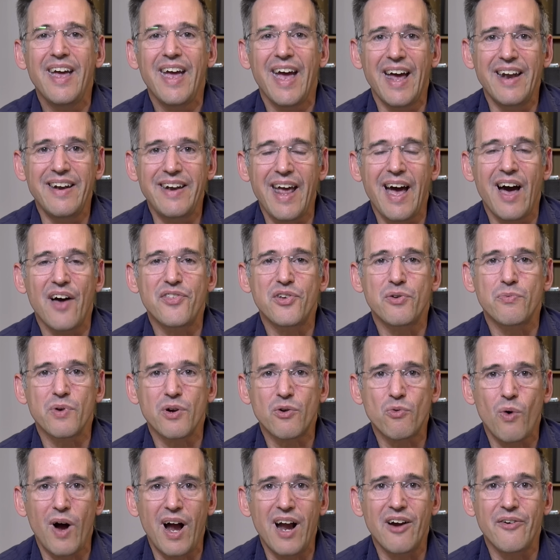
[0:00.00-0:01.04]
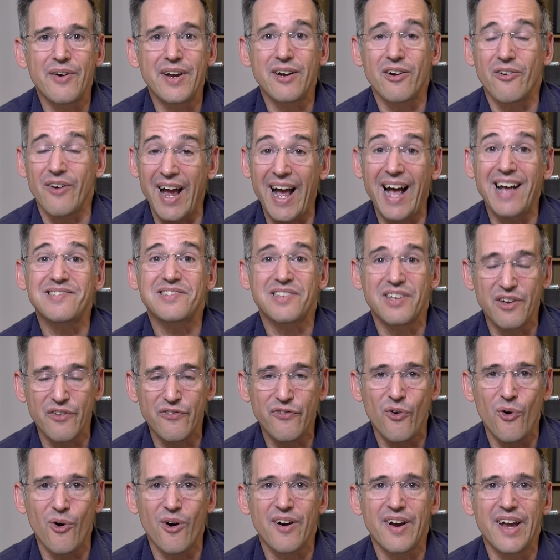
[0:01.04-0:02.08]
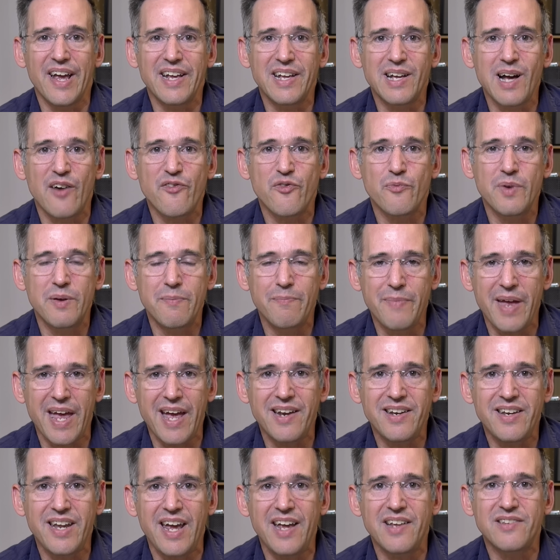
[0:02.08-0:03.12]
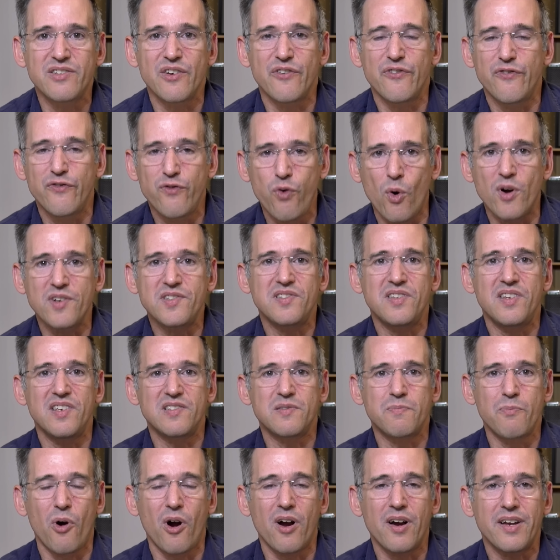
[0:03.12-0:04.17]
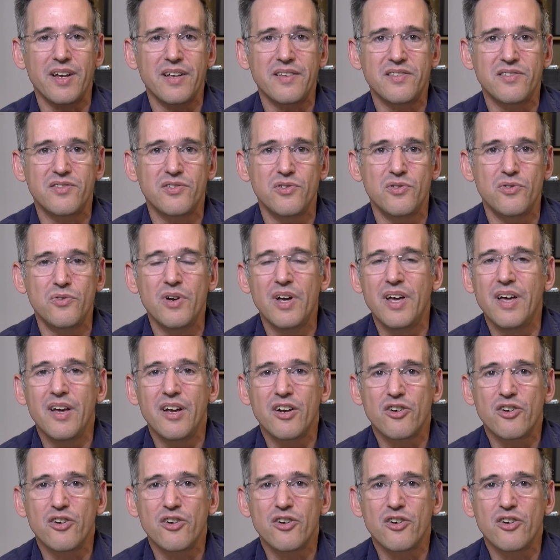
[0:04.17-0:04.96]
and now they're requiring or asking for a government mandate to force this market to